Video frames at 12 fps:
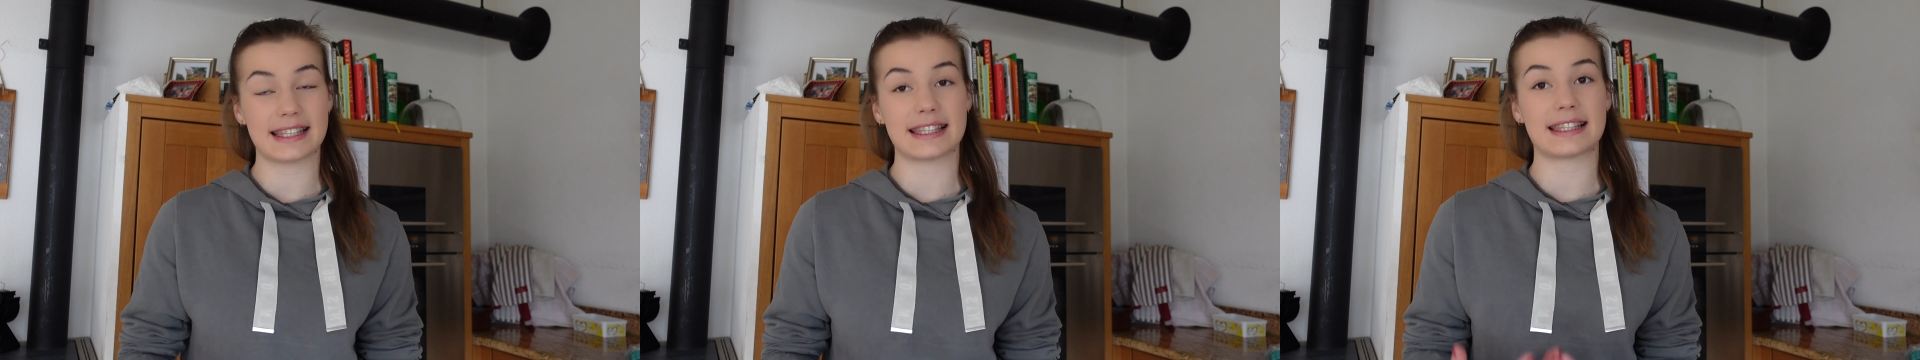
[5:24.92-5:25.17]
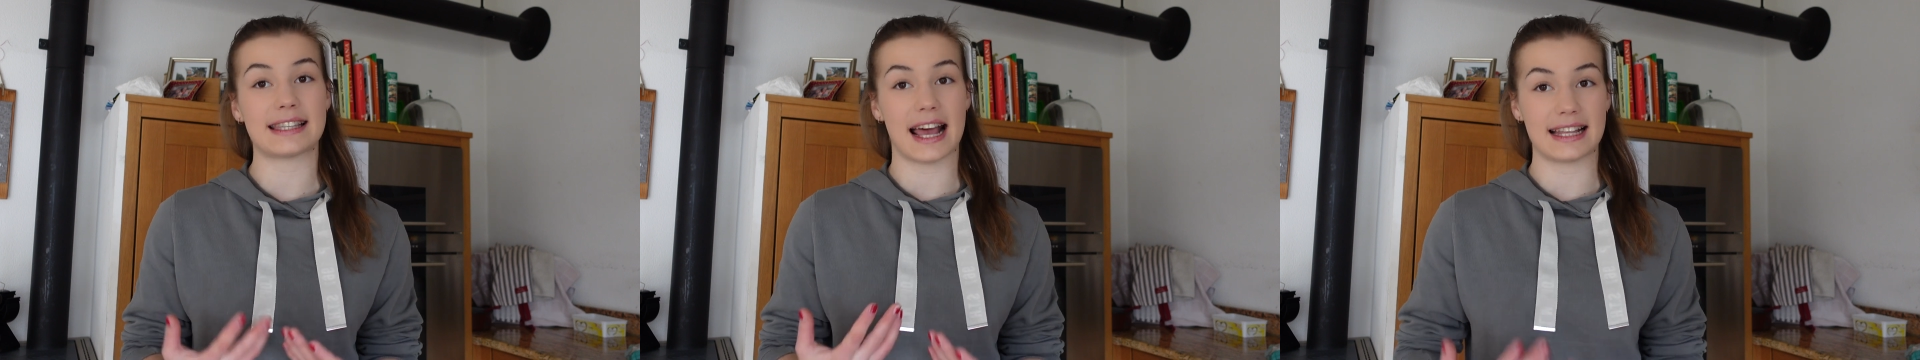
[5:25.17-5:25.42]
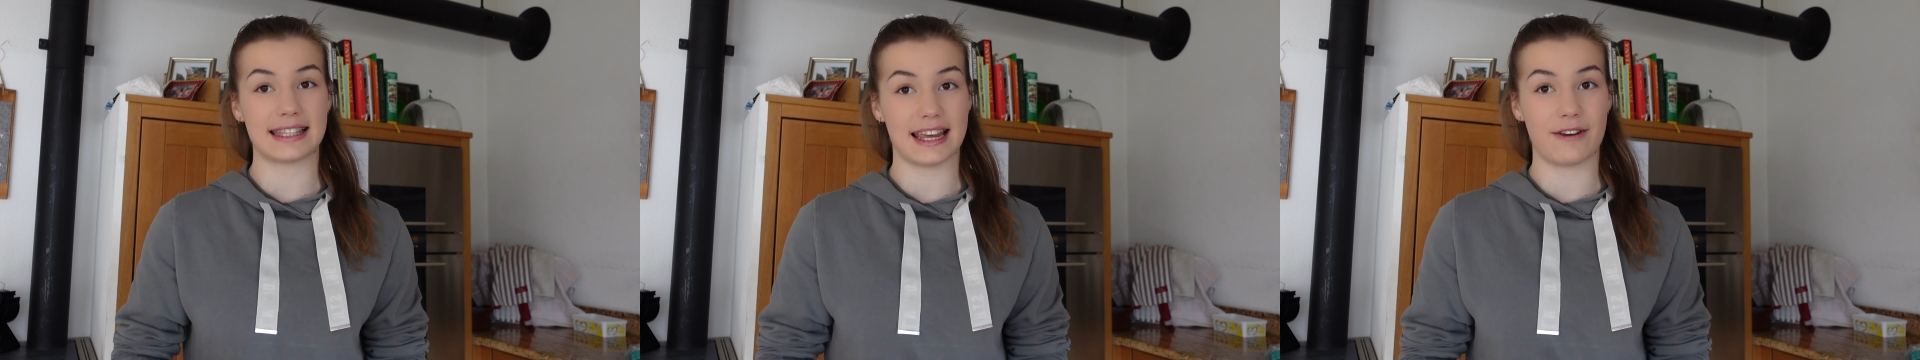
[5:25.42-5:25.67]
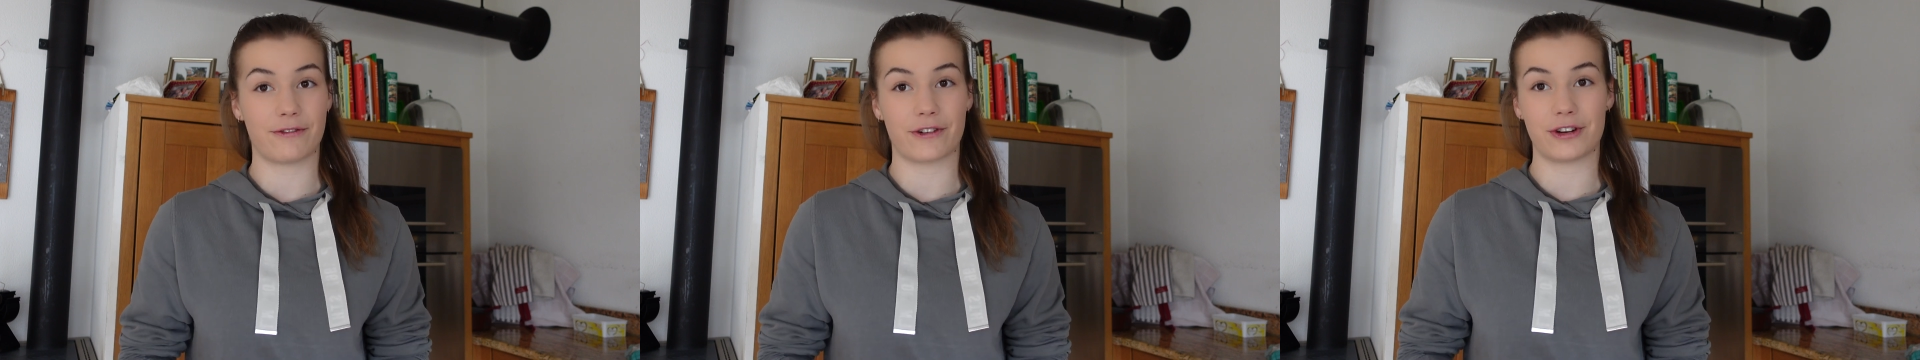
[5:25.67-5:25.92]
sets
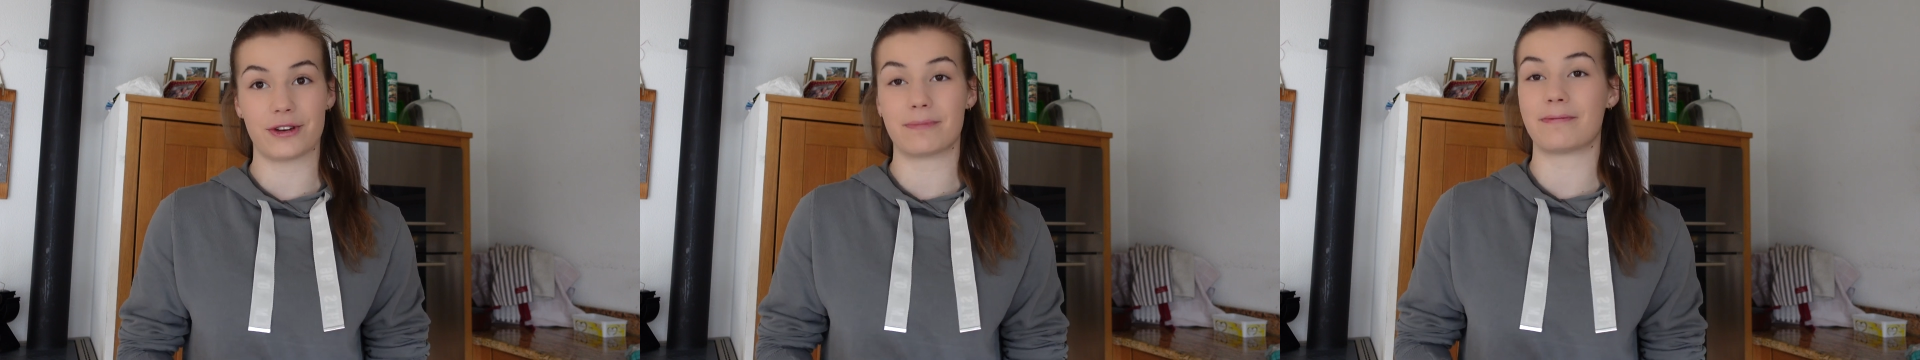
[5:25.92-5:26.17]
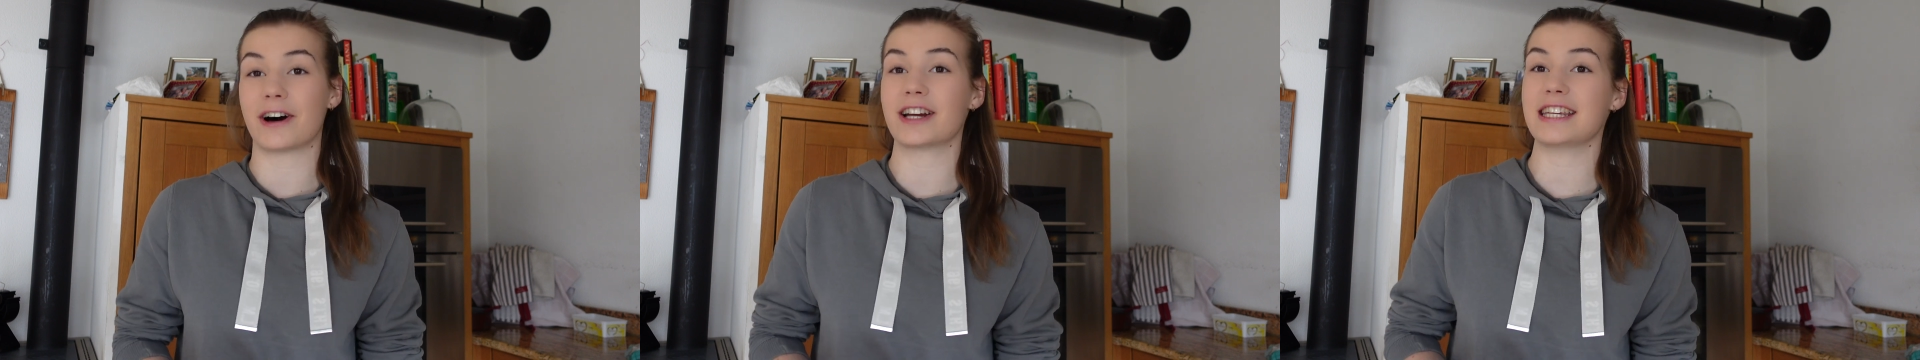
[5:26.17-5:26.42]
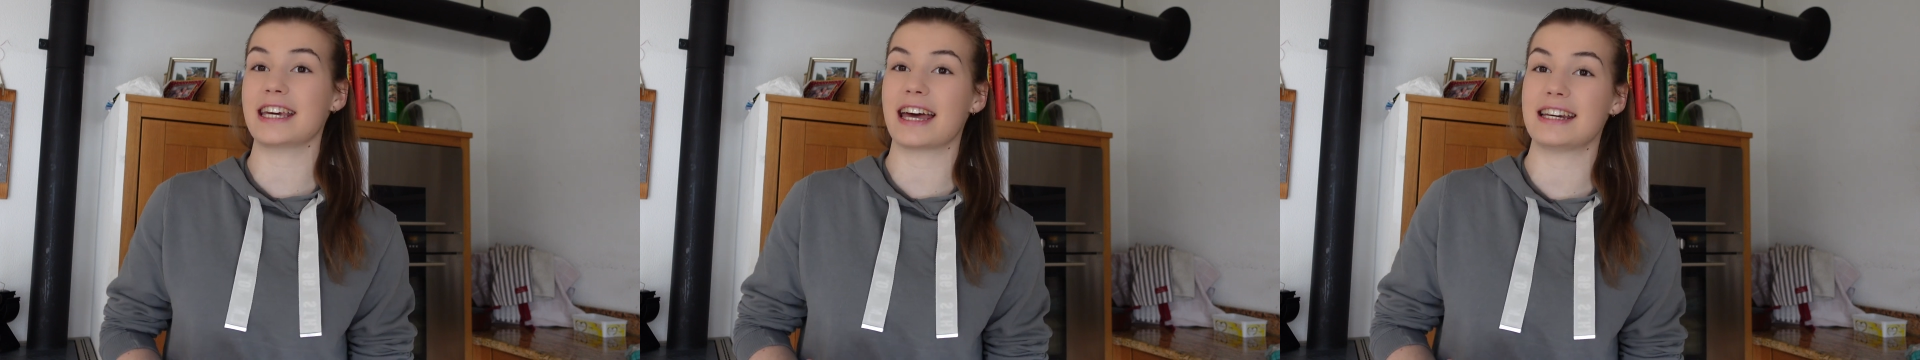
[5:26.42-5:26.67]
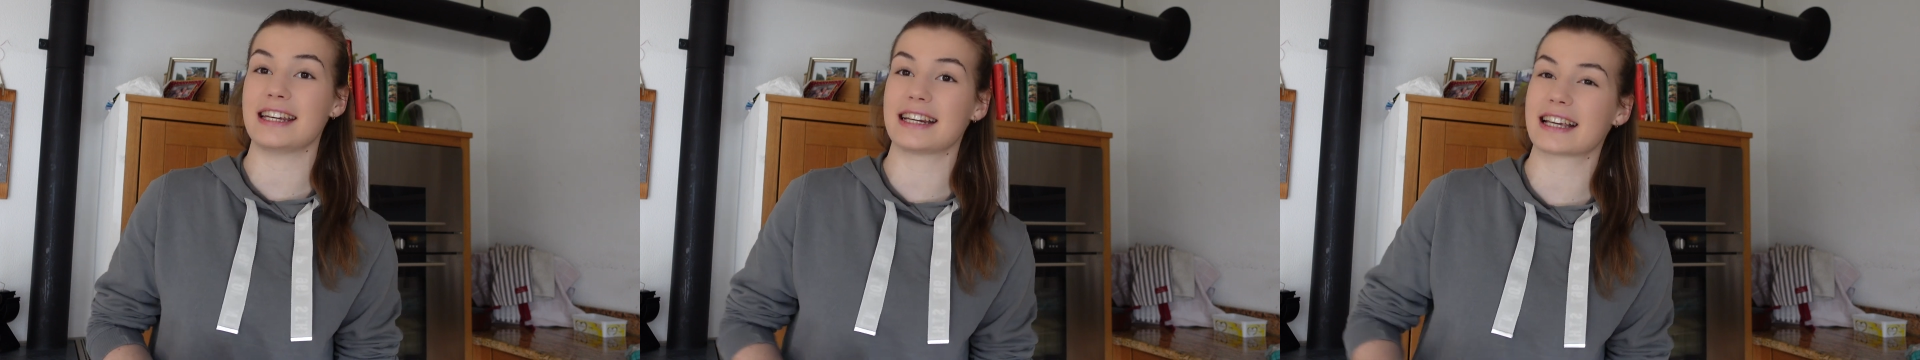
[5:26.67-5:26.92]
in for your body
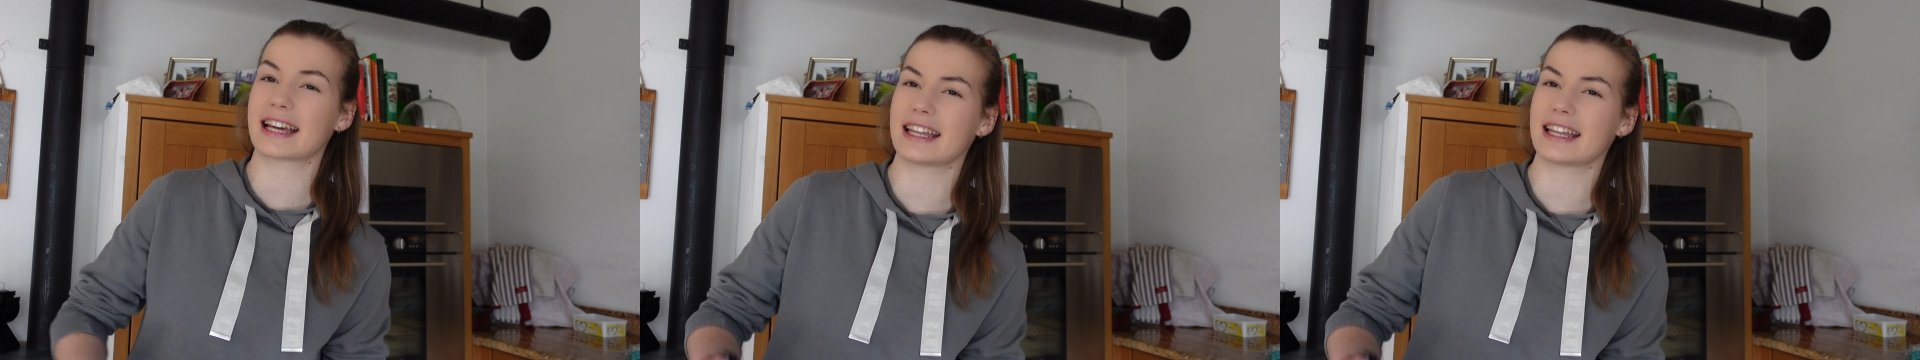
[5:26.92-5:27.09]
and it